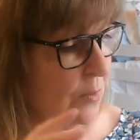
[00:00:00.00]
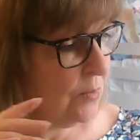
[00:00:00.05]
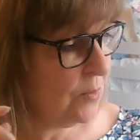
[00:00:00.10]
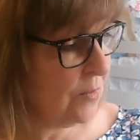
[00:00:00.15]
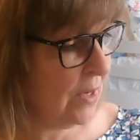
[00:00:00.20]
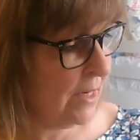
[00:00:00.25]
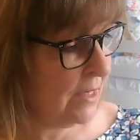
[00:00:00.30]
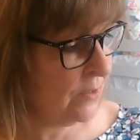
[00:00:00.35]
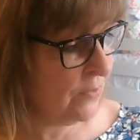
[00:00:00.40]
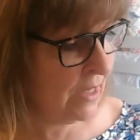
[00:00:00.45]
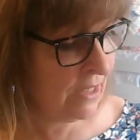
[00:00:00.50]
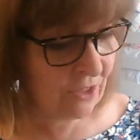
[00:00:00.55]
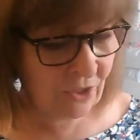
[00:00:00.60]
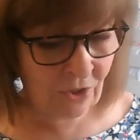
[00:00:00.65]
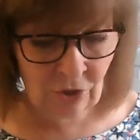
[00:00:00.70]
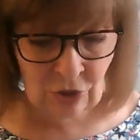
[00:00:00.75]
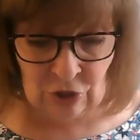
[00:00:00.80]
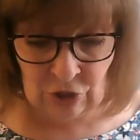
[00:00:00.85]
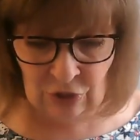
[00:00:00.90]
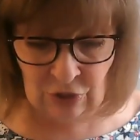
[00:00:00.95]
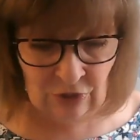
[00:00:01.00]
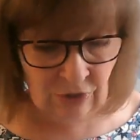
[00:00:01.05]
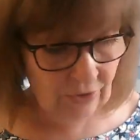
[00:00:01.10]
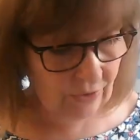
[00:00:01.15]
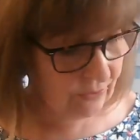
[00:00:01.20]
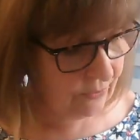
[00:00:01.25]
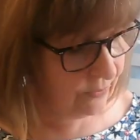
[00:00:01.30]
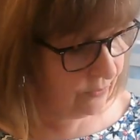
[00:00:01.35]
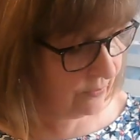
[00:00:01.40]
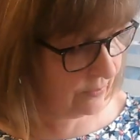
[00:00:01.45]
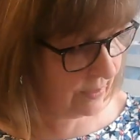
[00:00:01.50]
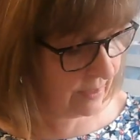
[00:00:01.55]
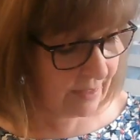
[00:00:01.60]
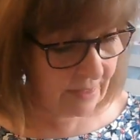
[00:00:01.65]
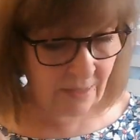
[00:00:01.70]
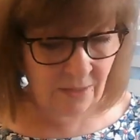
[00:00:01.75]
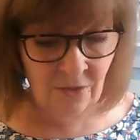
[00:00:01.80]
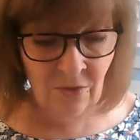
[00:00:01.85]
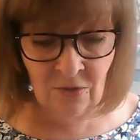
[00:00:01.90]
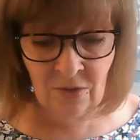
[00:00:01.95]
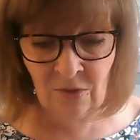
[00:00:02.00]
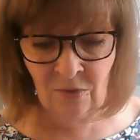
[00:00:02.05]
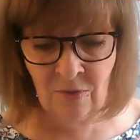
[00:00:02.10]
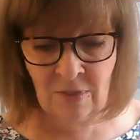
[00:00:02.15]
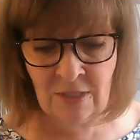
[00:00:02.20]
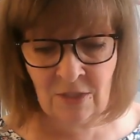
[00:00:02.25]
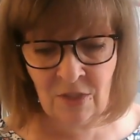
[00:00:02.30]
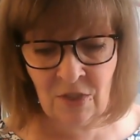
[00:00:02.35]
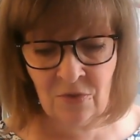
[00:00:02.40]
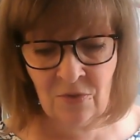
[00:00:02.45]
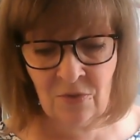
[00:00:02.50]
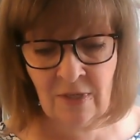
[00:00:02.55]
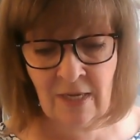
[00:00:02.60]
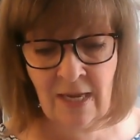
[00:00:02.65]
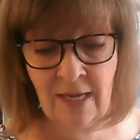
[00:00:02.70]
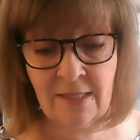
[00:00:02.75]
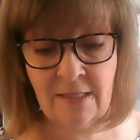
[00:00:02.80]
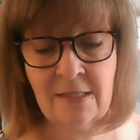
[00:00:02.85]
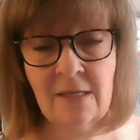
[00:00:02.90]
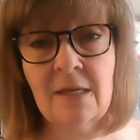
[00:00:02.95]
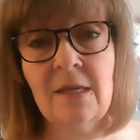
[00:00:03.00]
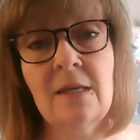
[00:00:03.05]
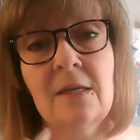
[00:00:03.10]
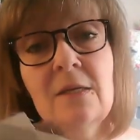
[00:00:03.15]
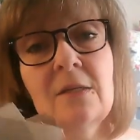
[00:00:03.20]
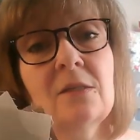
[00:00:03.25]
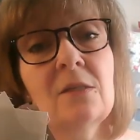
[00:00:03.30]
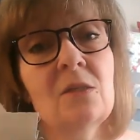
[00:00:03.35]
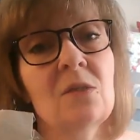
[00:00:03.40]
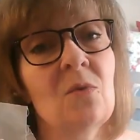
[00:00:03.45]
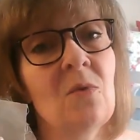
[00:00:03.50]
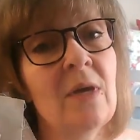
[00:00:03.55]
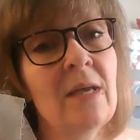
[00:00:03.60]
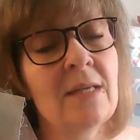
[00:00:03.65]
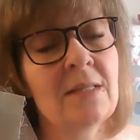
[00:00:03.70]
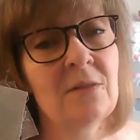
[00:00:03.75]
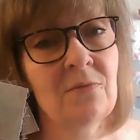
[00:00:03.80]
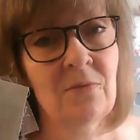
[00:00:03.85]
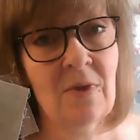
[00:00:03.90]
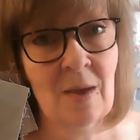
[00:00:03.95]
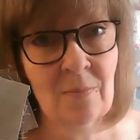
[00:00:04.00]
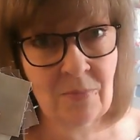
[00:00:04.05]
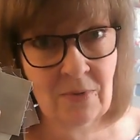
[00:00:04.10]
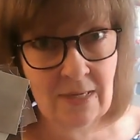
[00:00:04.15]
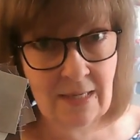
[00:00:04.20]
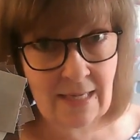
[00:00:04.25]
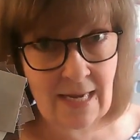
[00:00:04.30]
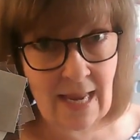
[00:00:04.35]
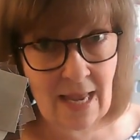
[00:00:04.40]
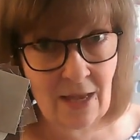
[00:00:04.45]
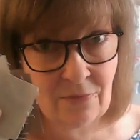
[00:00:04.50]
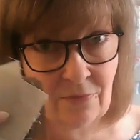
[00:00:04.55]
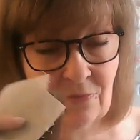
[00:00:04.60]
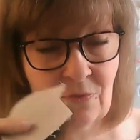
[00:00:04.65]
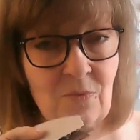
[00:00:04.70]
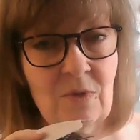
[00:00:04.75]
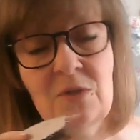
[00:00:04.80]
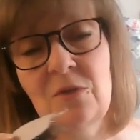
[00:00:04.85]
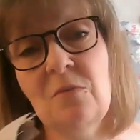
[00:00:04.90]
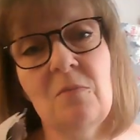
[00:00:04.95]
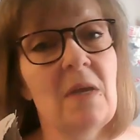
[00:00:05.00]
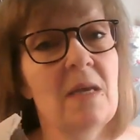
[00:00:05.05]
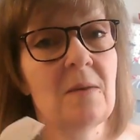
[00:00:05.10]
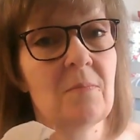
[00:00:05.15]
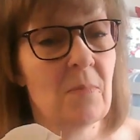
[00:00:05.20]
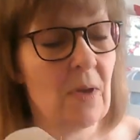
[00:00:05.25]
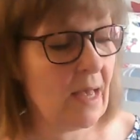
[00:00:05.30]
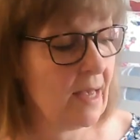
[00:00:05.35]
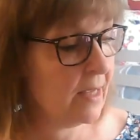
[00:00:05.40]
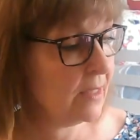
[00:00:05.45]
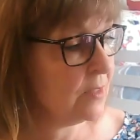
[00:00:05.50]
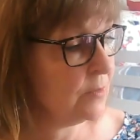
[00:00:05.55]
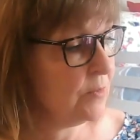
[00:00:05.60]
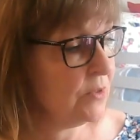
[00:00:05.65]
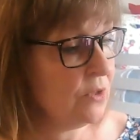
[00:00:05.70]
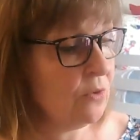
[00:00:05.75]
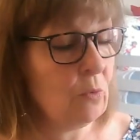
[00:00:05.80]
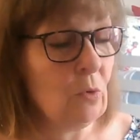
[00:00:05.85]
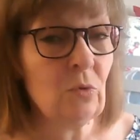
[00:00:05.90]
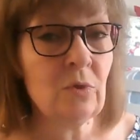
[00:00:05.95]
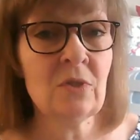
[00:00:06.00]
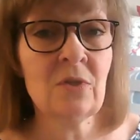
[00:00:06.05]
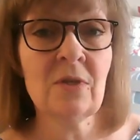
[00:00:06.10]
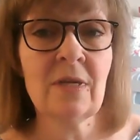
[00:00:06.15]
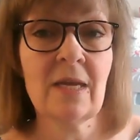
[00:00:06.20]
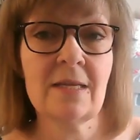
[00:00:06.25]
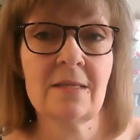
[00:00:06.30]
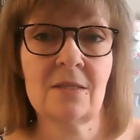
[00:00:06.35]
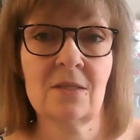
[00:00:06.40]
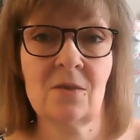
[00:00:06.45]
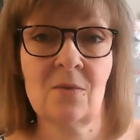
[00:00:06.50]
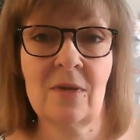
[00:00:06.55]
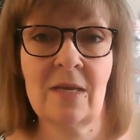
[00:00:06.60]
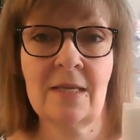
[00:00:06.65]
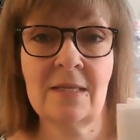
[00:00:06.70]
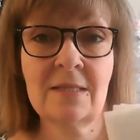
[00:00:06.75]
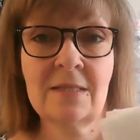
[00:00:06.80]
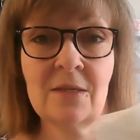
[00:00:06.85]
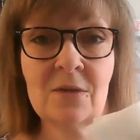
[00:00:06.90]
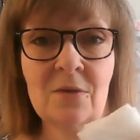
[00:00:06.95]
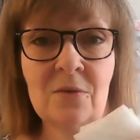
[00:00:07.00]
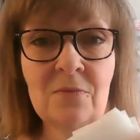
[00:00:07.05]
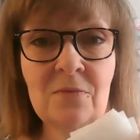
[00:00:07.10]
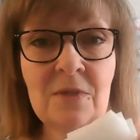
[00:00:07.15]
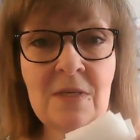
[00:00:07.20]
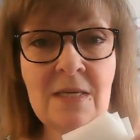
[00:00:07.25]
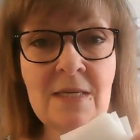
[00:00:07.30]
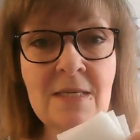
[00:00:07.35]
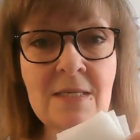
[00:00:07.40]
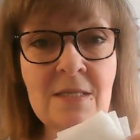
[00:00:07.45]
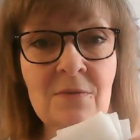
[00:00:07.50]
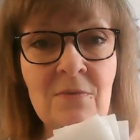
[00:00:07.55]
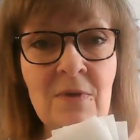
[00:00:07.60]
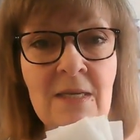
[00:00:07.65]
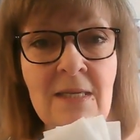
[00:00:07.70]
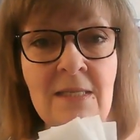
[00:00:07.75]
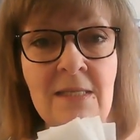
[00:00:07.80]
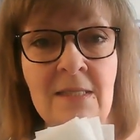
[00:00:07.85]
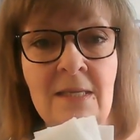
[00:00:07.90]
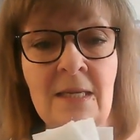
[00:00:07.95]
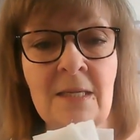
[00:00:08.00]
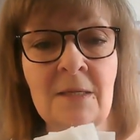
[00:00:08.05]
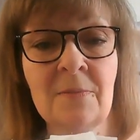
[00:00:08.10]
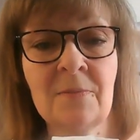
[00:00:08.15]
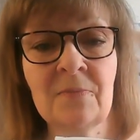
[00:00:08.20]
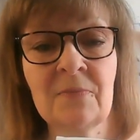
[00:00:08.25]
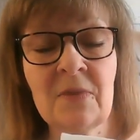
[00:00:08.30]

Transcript: My question to you is not only do you get squares of fabric left when you make bags, but you also get squares of the interfacing.